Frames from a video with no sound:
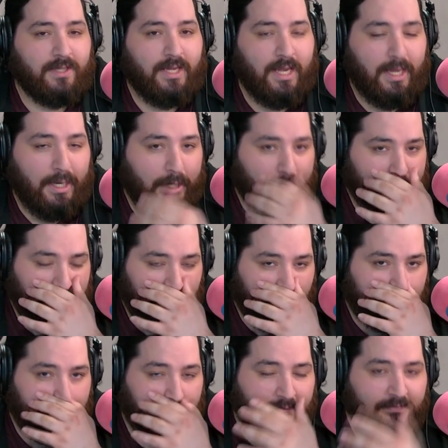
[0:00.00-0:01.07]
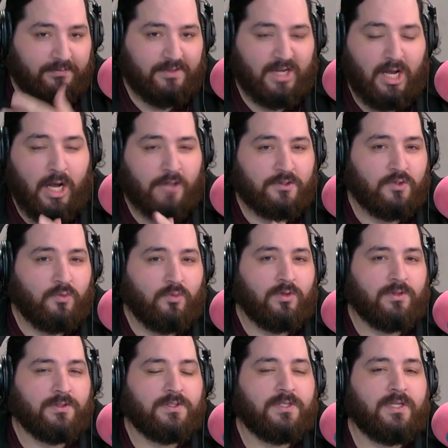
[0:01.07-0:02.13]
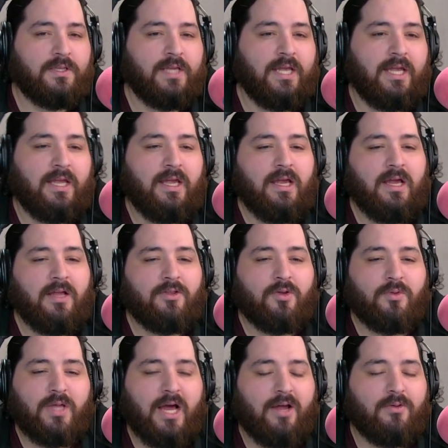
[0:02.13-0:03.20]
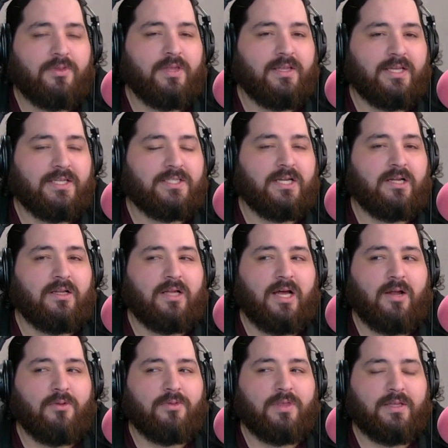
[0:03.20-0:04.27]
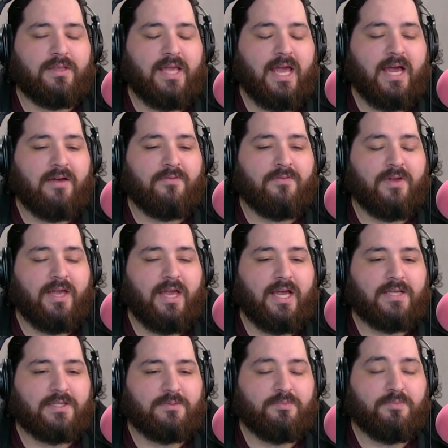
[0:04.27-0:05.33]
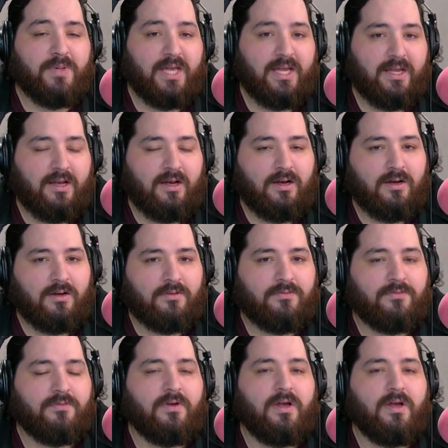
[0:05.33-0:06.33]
in terms of the console wars. They don't. I don't think they sell. I don't think they have as big of